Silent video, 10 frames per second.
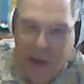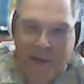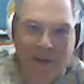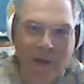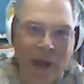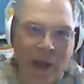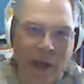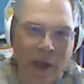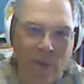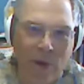it's sort of like a
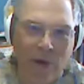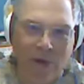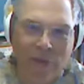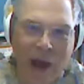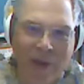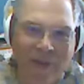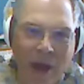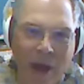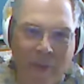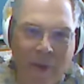commuter's drive
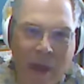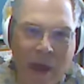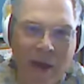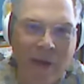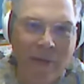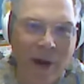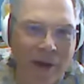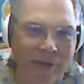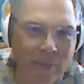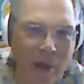a, a,
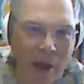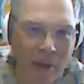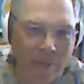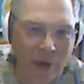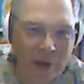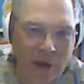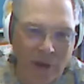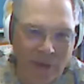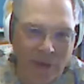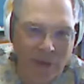across some long
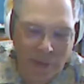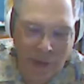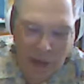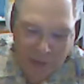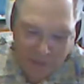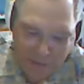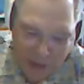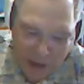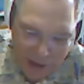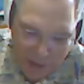bridges to get to
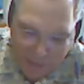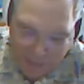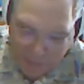Seattle.